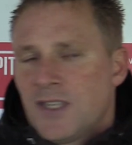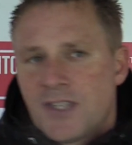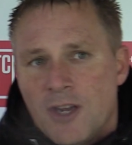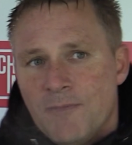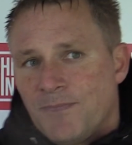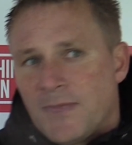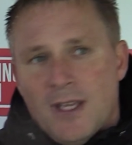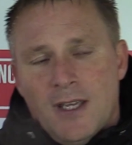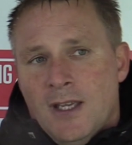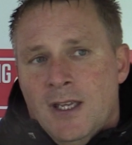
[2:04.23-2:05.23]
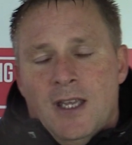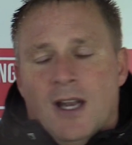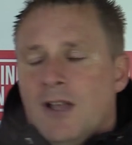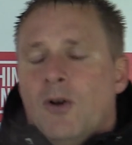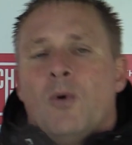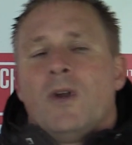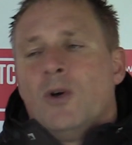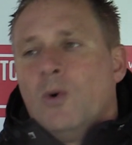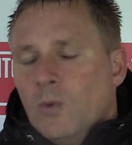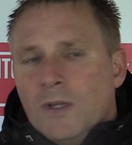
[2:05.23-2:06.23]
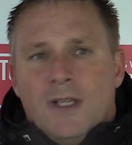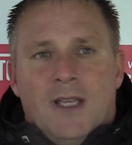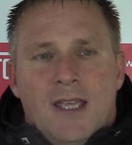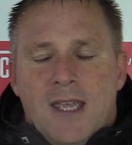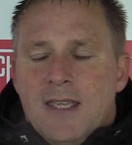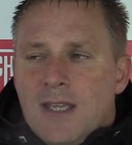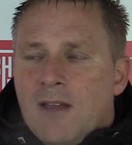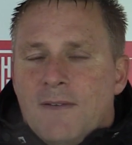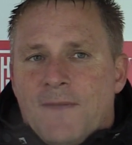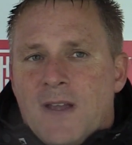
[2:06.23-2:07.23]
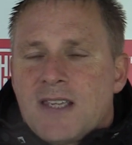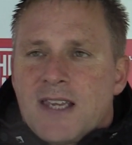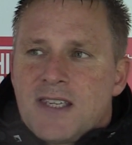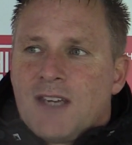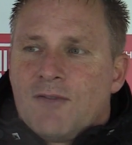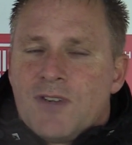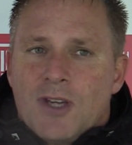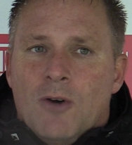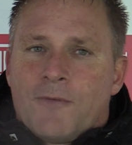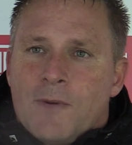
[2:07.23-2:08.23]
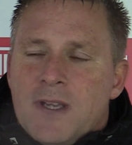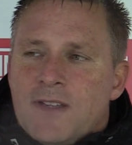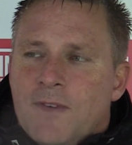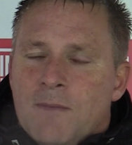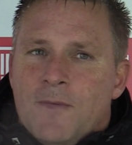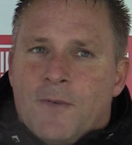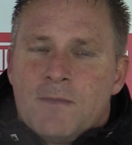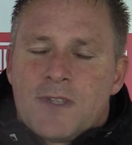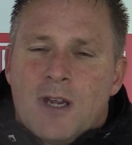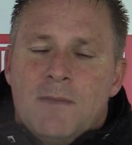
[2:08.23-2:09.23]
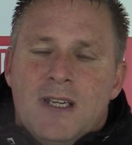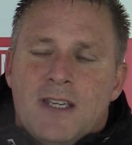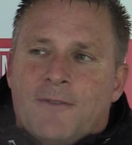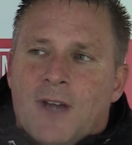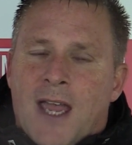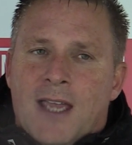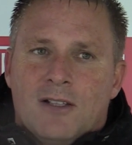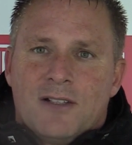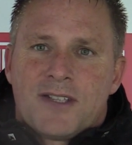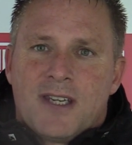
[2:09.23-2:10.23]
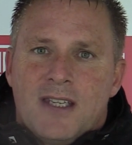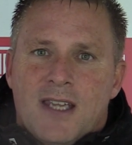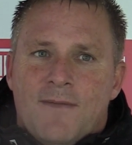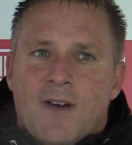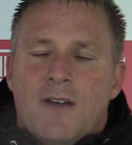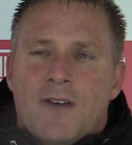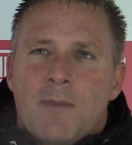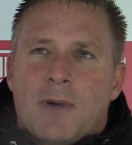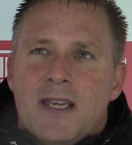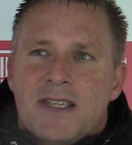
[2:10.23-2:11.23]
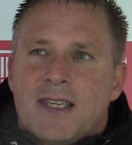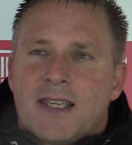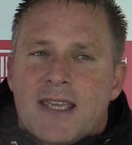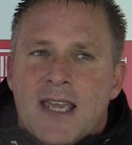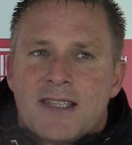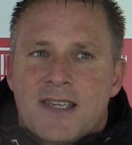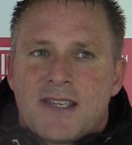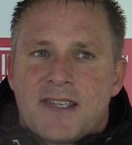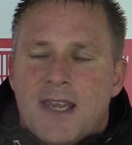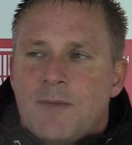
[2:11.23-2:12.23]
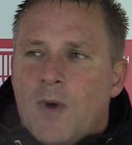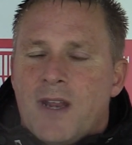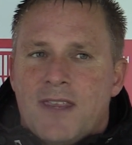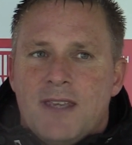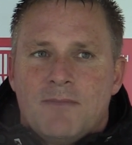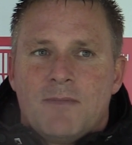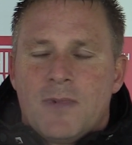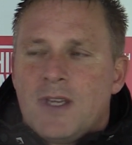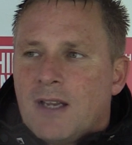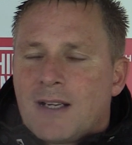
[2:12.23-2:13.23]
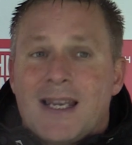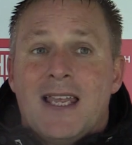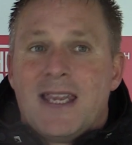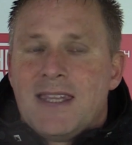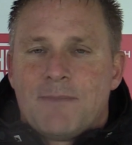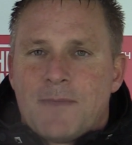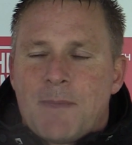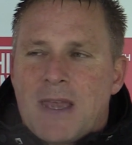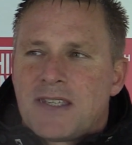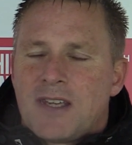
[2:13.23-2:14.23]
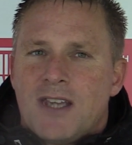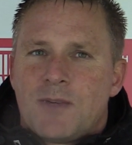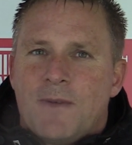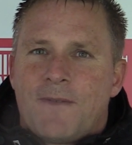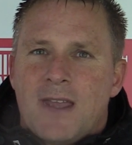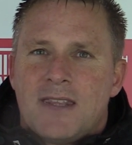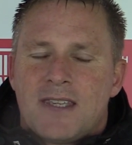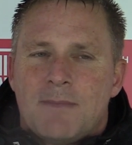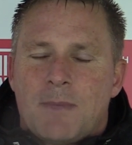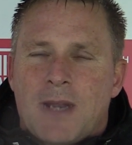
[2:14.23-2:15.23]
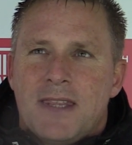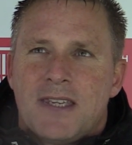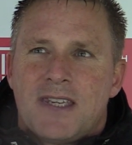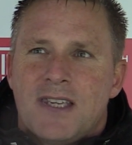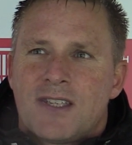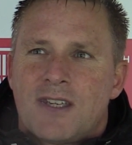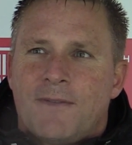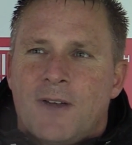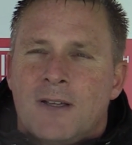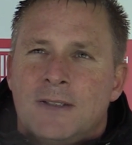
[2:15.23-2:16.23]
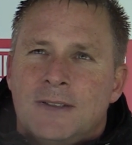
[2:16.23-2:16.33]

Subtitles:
So all in all, a fantastic result from us from so many different angles, and very, very pleasing against, as I said, one of the clearly the best sides we've played this season so far.